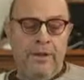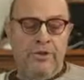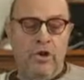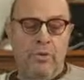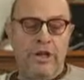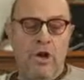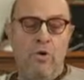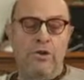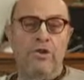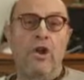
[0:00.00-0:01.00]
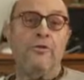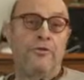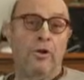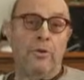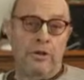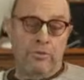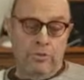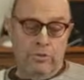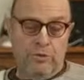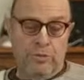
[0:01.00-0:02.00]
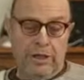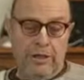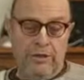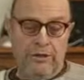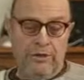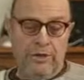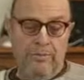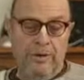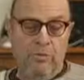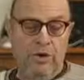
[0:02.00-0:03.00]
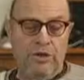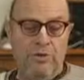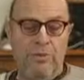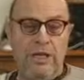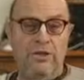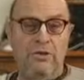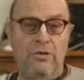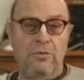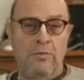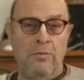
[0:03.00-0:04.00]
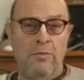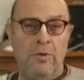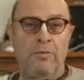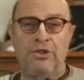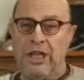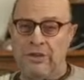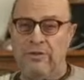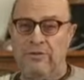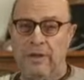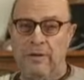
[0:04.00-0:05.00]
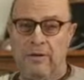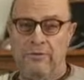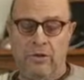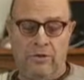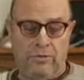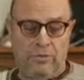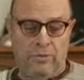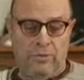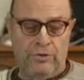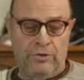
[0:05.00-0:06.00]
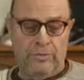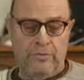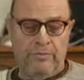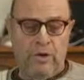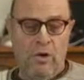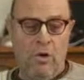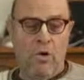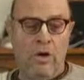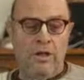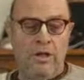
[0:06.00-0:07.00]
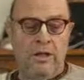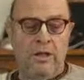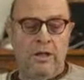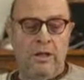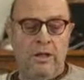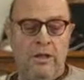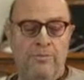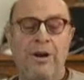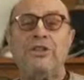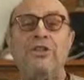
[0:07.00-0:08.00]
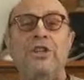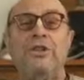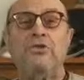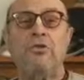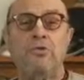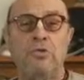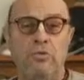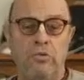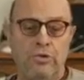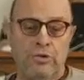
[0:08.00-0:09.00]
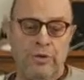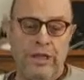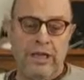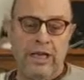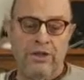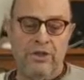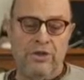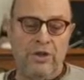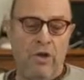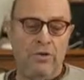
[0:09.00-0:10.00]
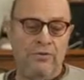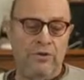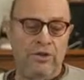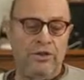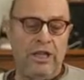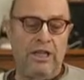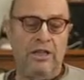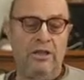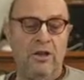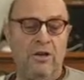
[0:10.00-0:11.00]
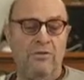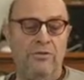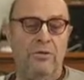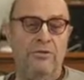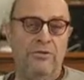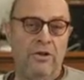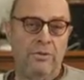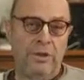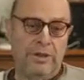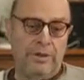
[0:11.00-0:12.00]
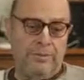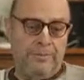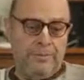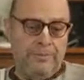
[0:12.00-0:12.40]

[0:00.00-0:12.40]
So we know what not following the rules means, but what does it mean to obsessively follow the rules? Or practicing the scriptural rules and regulations only for the sake of following them?